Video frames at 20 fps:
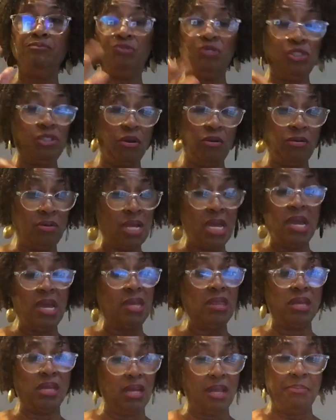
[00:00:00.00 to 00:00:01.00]
You don't
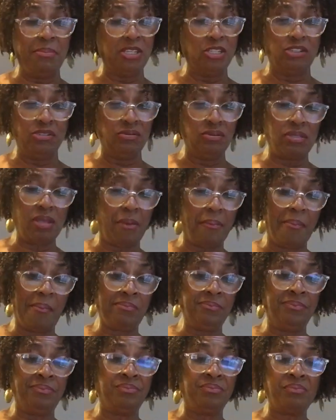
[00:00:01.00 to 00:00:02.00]
need the lemon juice.
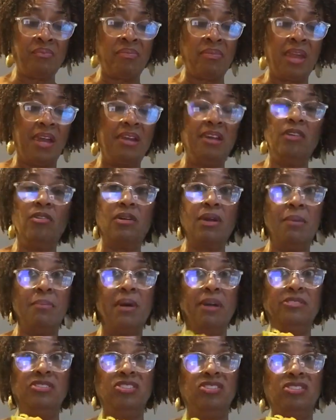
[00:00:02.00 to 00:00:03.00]
It'll come
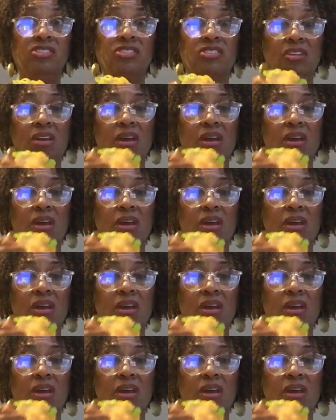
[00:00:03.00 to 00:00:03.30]
out just as